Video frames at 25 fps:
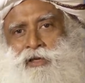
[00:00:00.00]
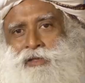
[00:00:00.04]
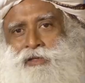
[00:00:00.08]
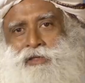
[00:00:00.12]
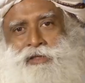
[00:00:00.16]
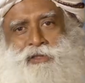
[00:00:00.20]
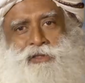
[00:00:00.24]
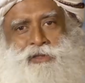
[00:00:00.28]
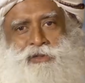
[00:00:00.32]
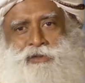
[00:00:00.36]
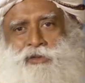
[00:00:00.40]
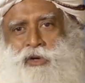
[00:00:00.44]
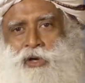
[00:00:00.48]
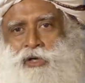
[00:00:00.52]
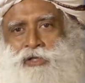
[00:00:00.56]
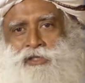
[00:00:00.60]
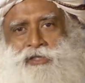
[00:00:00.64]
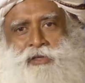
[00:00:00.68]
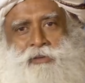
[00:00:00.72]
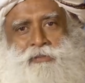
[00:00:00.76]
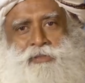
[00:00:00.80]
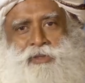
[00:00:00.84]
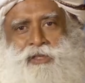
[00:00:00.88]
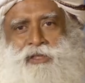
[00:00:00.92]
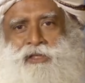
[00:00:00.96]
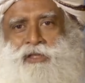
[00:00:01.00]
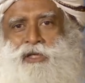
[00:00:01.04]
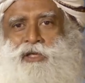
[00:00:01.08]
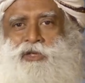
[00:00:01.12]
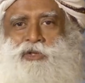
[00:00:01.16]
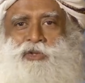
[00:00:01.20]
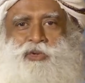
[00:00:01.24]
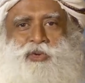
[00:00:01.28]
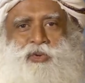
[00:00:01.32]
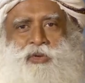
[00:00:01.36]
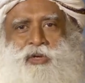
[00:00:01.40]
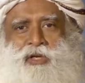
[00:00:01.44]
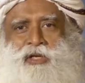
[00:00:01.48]
This is not something that
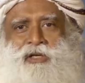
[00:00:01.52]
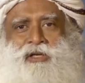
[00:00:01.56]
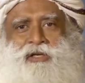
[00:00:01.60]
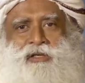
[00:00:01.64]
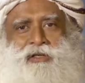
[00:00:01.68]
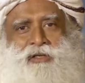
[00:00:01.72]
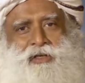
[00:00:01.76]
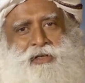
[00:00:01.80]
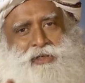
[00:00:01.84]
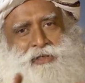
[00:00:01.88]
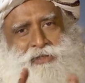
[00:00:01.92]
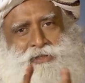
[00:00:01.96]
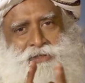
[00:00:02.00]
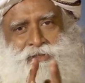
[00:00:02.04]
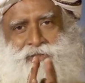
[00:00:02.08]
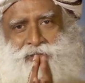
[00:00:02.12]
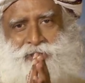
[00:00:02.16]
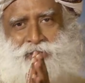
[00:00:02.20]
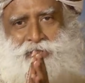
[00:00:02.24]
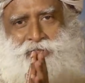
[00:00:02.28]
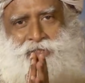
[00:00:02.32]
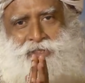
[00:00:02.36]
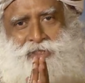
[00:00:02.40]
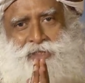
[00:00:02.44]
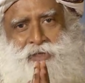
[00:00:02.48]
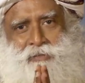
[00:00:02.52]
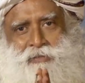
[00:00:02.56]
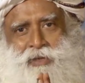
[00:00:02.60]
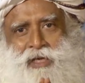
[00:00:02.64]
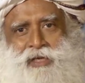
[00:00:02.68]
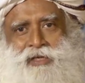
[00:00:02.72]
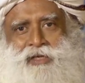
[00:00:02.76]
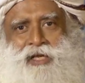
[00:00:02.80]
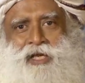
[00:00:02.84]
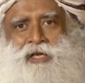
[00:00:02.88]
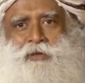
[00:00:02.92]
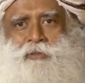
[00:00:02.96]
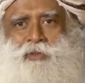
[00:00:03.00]
you did, it is just the
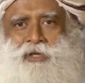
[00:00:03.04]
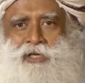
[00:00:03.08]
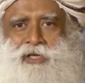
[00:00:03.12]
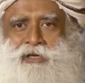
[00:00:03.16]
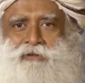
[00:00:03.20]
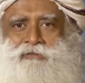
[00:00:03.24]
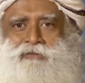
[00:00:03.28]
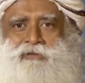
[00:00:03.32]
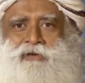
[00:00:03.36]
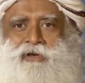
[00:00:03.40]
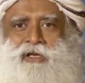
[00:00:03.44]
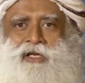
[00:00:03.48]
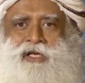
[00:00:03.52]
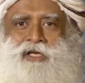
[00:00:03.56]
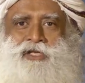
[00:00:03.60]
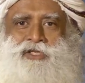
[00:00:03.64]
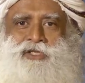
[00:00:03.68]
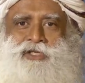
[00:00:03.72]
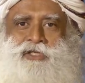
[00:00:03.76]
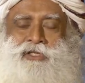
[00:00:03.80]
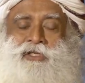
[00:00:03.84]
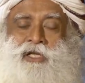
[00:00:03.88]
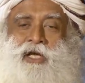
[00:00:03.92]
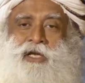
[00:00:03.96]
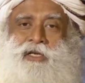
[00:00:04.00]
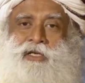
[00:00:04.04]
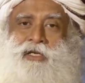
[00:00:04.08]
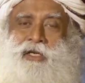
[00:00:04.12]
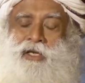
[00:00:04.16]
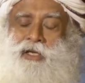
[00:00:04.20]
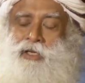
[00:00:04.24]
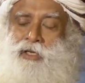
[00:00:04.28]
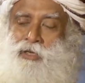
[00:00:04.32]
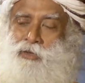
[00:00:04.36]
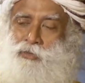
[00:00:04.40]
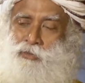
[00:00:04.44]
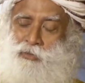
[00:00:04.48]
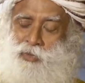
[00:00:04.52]
magnanimity of creation that
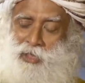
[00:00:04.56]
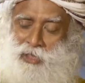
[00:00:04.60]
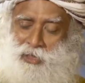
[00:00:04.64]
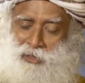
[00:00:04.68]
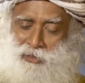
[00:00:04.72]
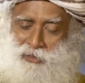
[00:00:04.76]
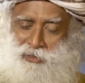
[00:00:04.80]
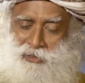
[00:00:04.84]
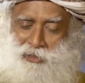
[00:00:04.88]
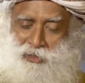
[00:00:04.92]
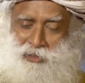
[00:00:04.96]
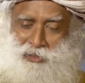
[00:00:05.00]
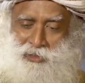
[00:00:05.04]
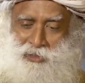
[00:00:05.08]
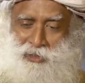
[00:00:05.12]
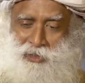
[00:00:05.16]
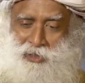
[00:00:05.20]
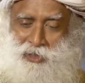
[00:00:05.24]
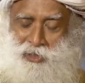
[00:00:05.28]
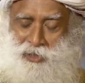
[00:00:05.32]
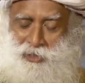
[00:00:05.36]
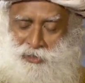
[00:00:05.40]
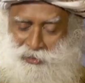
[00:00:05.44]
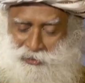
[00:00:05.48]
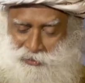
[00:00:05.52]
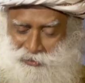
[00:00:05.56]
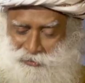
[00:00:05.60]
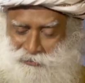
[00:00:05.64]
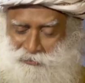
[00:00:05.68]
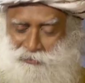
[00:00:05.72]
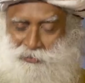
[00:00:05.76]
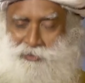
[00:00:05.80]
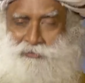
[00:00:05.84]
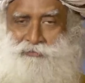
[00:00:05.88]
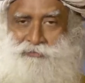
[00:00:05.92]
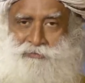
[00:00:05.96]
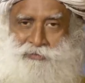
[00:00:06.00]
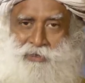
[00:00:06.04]
we can sit here and
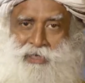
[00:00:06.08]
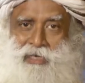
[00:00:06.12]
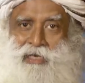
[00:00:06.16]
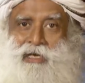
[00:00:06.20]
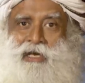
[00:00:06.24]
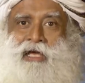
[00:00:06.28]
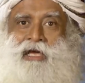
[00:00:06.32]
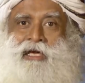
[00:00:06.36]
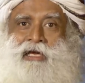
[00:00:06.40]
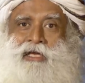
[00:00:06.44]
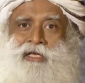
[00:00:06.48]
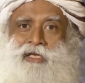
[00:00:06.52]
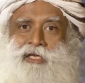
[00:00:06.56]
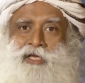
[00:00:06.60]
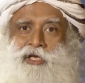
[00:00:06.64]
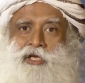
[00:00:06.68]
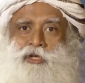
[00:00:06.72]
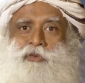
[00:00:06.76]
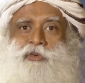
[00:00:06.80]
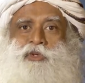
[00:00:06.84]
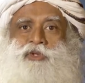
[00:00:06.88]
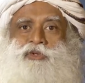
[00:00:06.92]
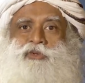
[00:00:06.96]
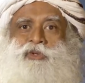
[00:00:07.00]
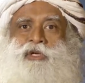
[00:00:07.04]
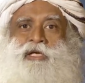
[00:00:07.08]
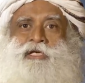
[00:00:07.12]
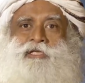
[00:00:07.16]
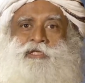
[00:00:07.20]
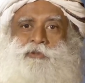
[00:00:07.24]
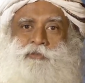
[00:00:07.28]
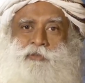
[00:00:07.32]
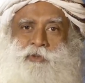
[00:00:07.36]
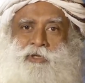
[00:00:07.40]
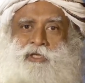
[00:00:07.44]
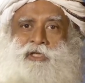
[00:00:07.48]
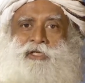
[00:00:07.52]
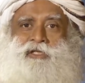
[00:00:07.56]
feel like an individual
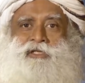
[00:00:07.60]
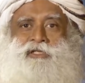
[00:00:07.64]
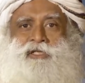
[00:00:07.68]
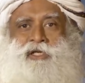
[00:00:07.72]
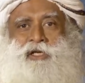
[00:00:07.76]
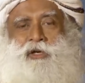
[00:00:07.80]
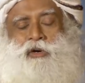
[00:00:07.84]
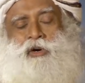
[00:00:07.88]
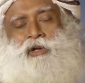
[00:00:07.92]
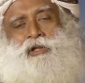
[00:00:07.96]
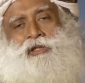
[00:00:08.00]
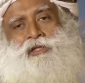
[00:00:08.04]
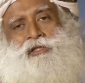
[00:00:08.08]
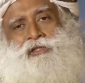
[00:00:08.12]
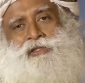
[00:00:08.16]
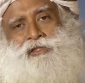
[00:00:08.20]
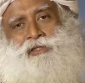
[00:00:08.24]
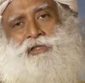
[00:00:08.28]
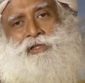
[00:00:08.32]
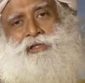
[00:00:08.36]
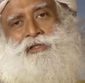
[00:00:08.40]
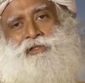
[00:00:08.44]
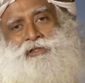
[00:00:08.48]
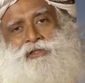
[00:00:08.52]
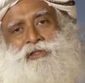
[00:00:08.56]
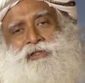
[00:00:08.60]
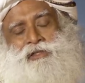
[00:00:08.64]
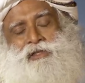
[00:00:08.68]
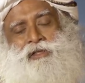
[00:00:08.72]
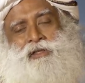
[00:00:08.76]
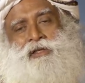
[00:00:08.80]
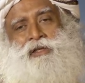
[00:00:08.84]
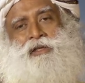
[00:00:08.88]
experiencing all these things.